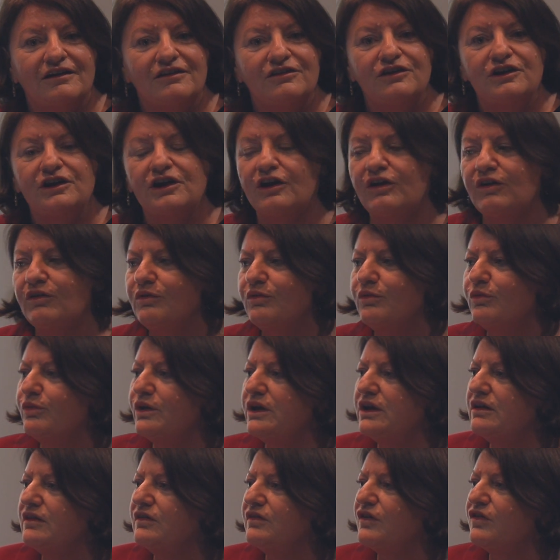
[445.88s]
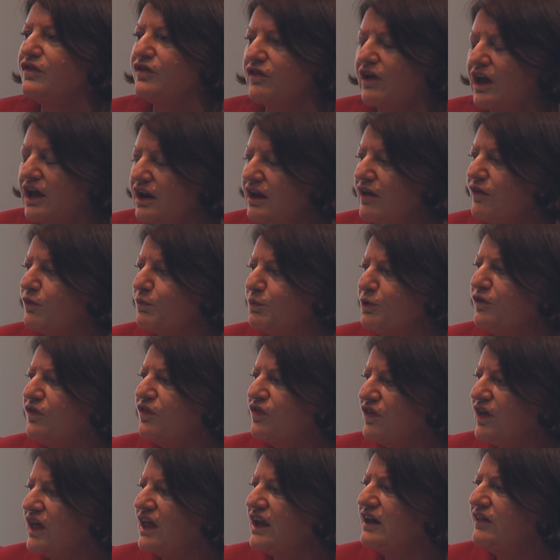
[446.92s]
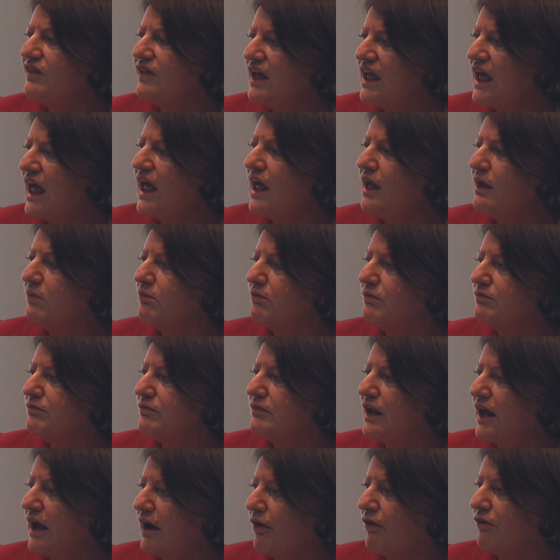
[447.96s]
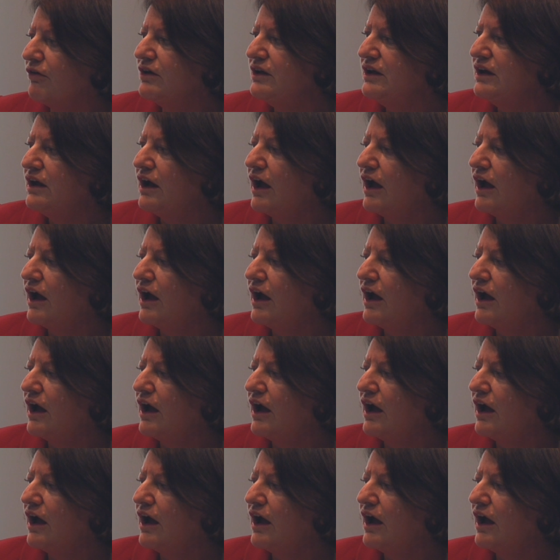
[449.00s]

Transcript: You know, the state has put skin in the game now.